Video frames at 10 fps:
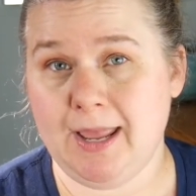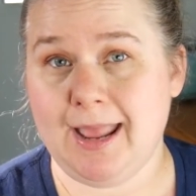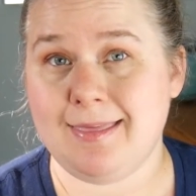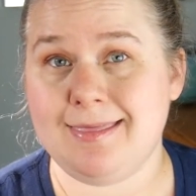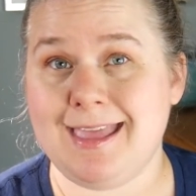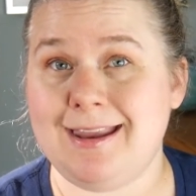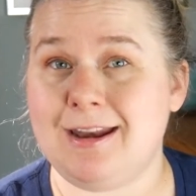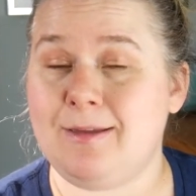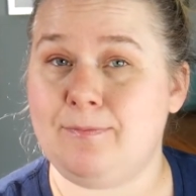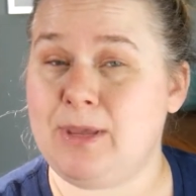and
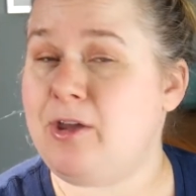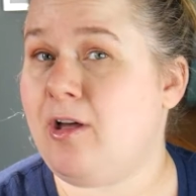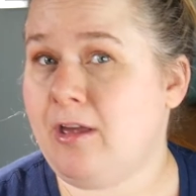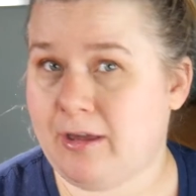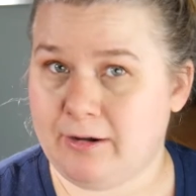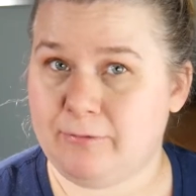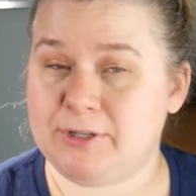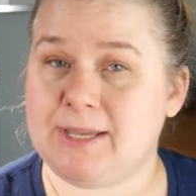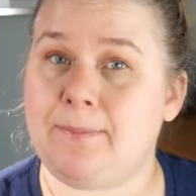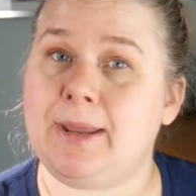then be gone for
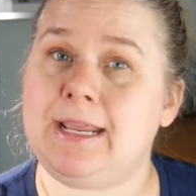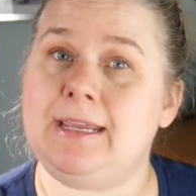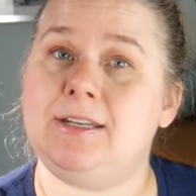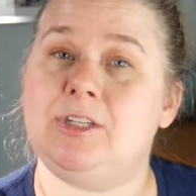somebody